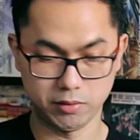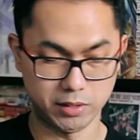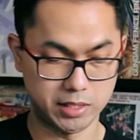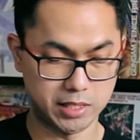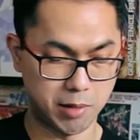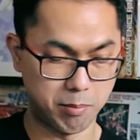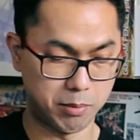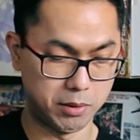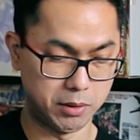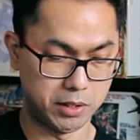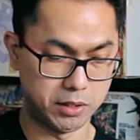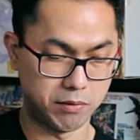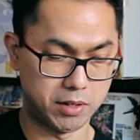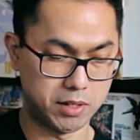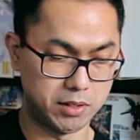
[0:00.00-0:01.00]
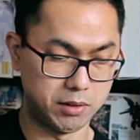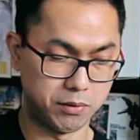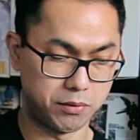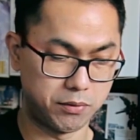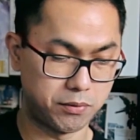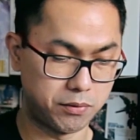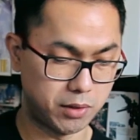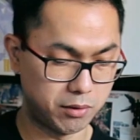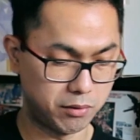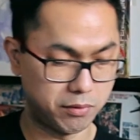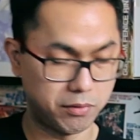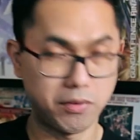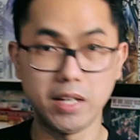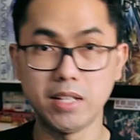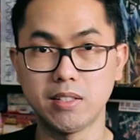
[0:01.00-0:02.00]
For example, as far as the
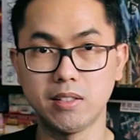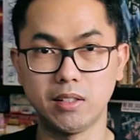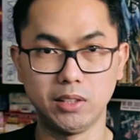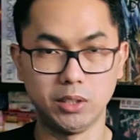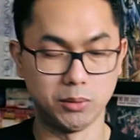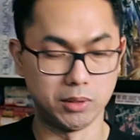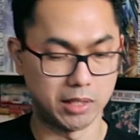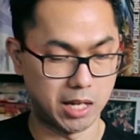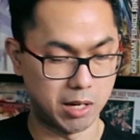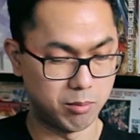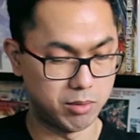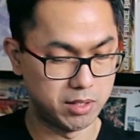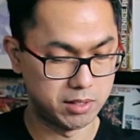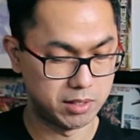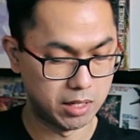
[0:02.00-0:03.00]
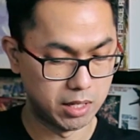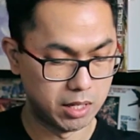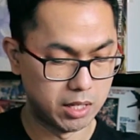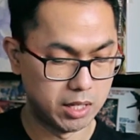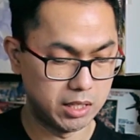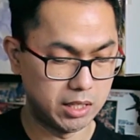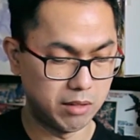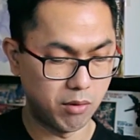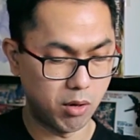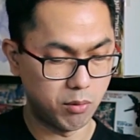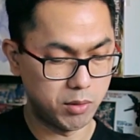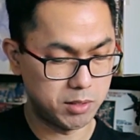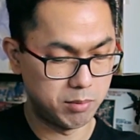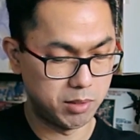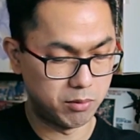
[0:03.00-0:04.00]
front-facing dual cameras, they've
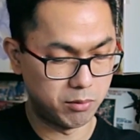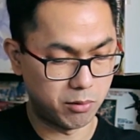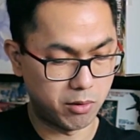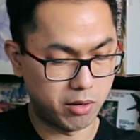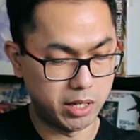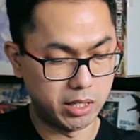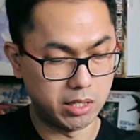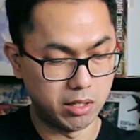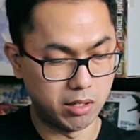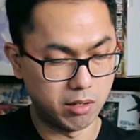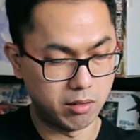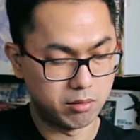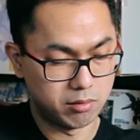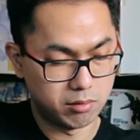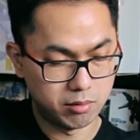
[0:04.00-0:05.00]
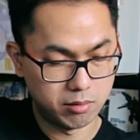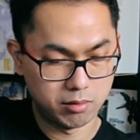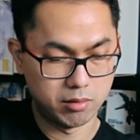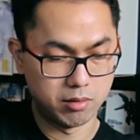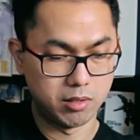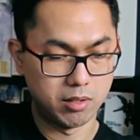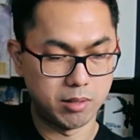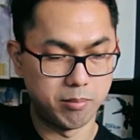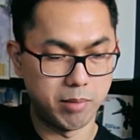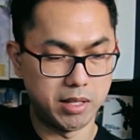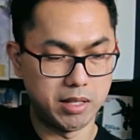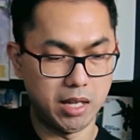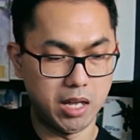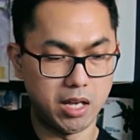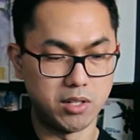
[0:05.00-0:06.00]
always been right here, by
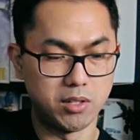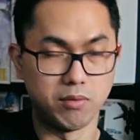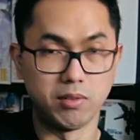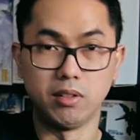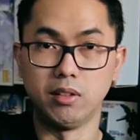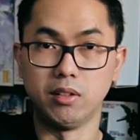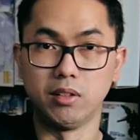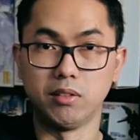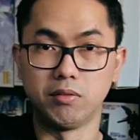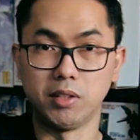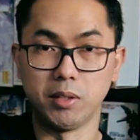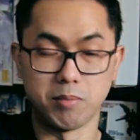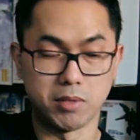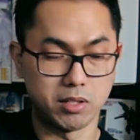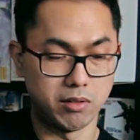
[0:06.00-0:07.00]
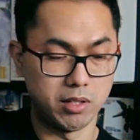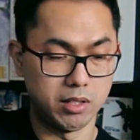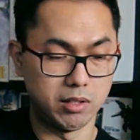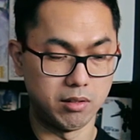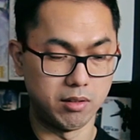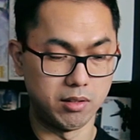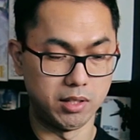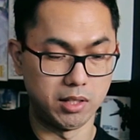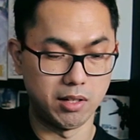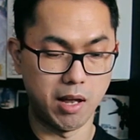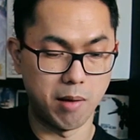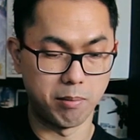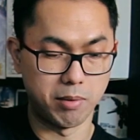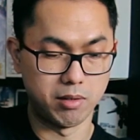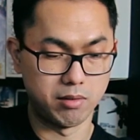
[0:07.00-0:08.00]
the edge of the flip screen on the
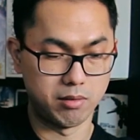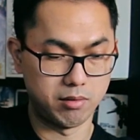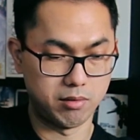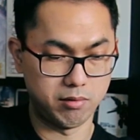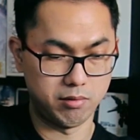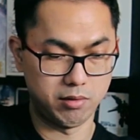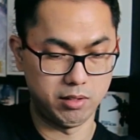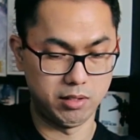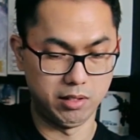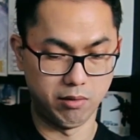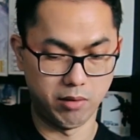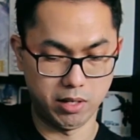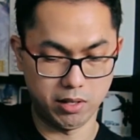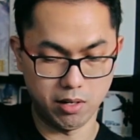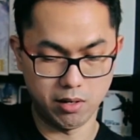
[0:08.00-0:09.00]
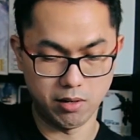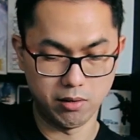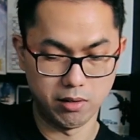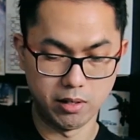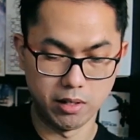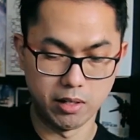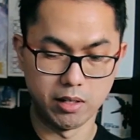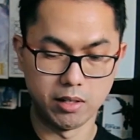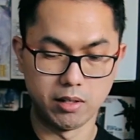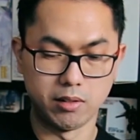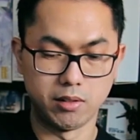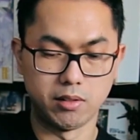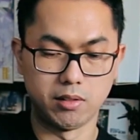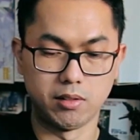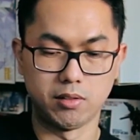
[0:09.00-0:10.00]
top. It's right there.
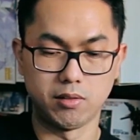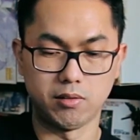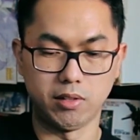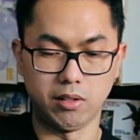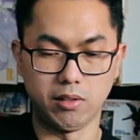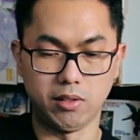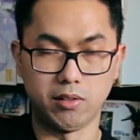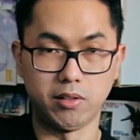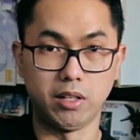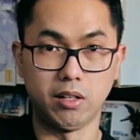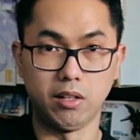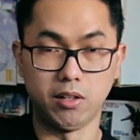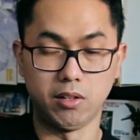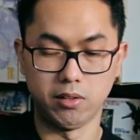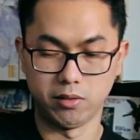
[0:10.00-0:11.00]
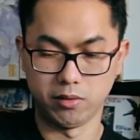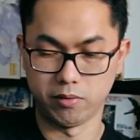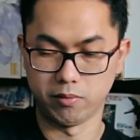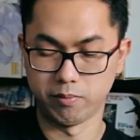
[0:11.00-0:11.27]
It's right there, right here.